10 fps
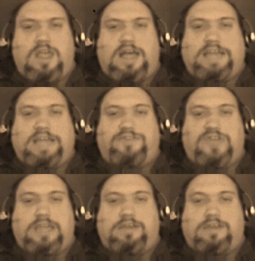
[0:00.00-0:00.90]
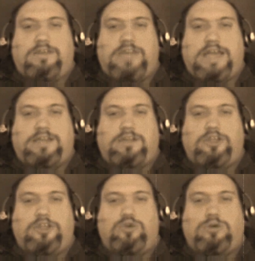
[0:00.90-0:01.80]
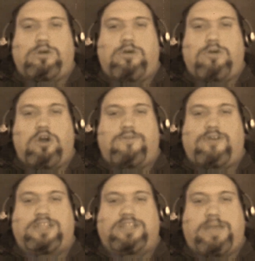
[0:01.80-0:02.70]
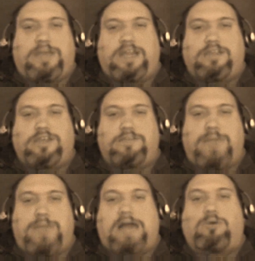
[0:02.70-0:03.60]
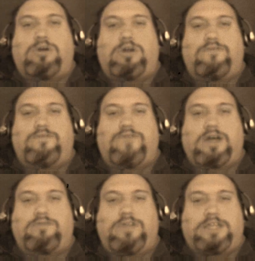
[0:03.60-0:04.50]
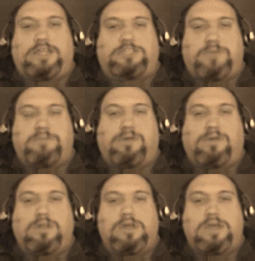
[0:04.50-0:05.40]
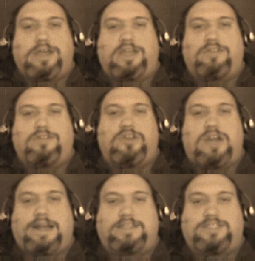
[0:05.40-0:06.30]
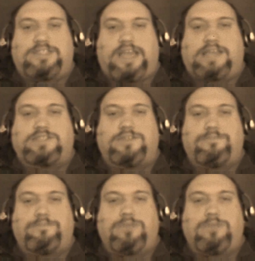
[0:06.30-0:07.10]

I think that you're overestimating the power of religious people in the United States.